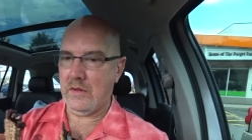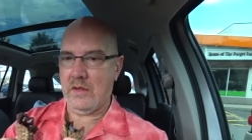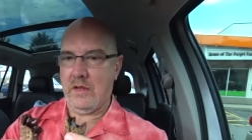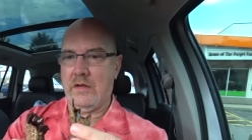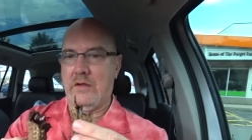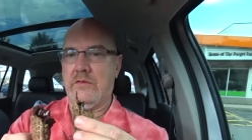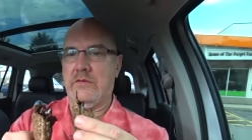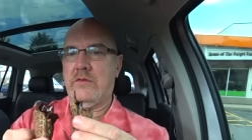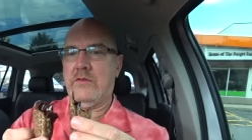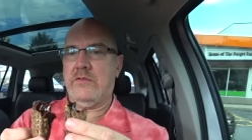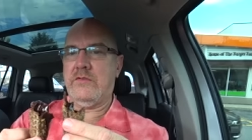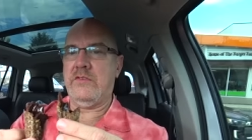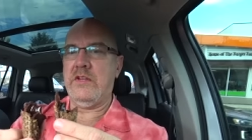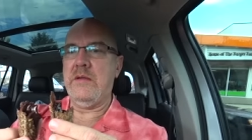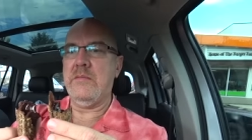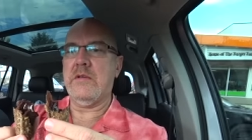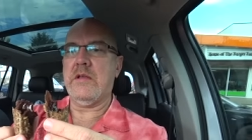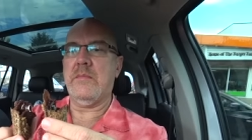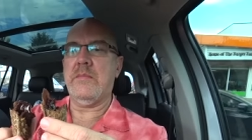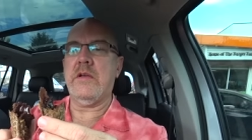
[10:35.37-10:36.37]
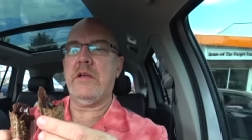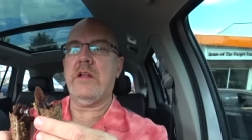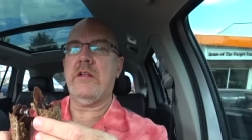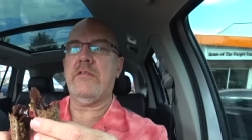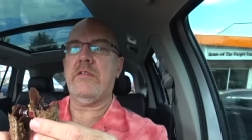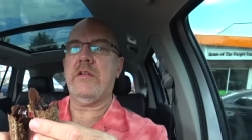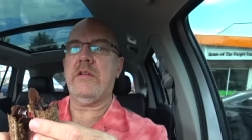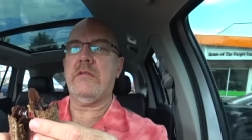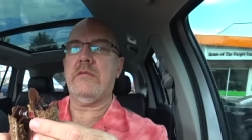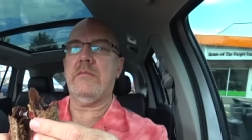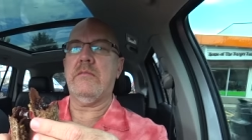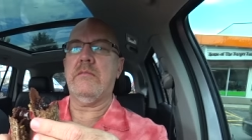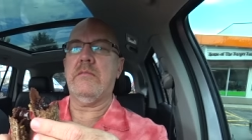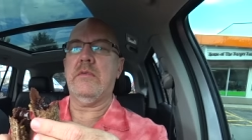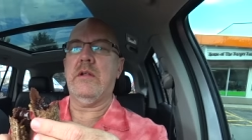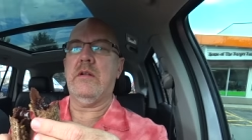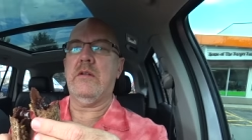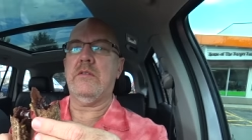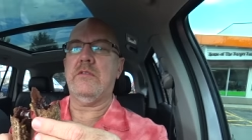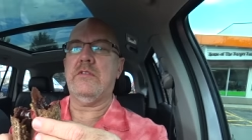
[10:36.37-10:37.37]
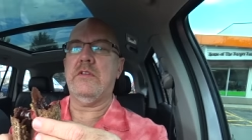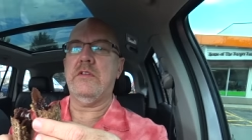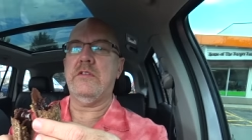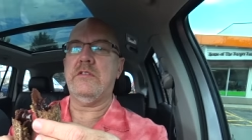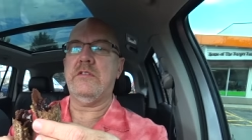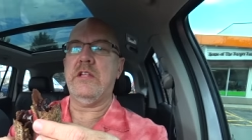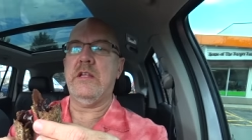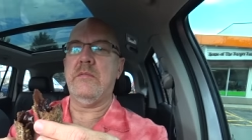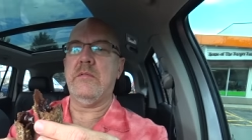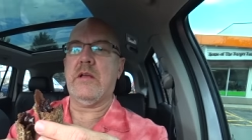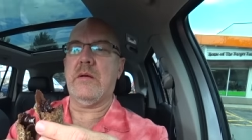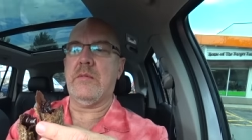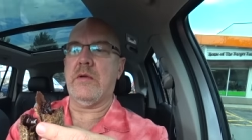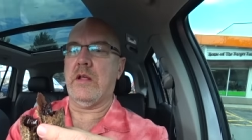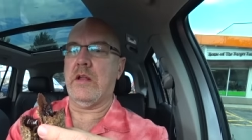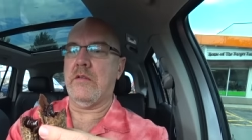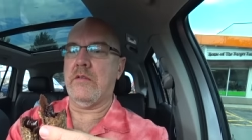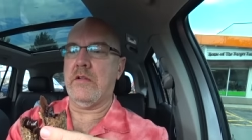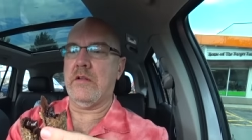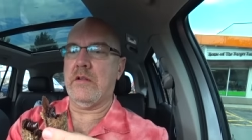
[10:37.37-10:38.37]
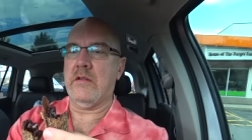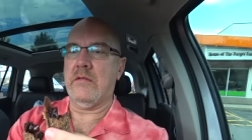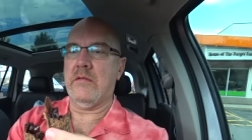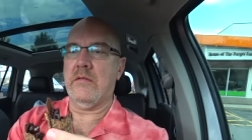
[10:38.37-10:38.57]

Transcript: Is there steam coming out of it? I don't see steam coming out of it.